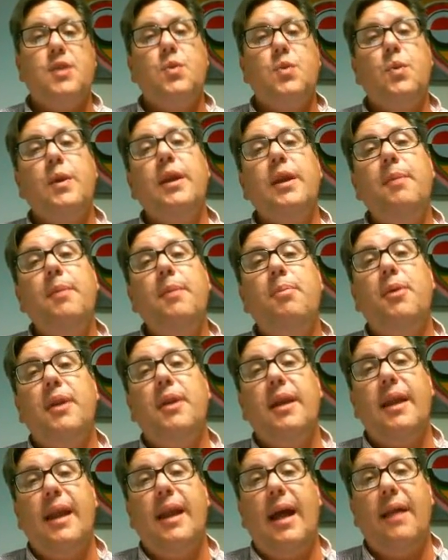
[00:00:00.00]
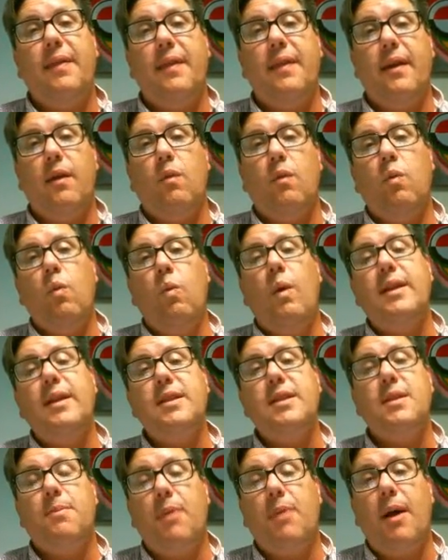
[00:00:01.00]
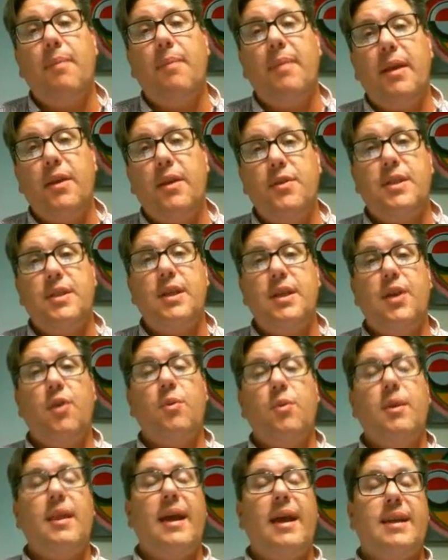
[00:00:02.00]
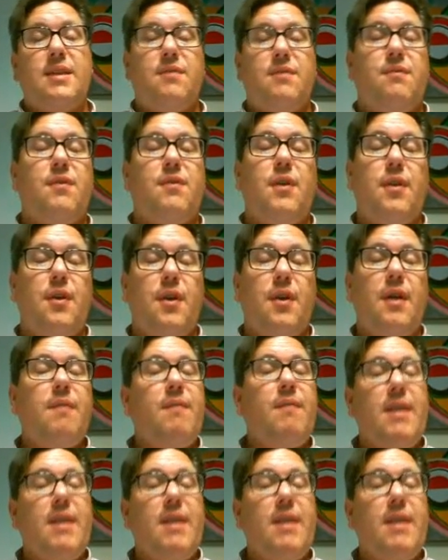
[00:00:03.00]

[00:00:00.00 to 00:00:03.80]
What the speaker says: is really putting it out there. What is the problem that you see or would like to further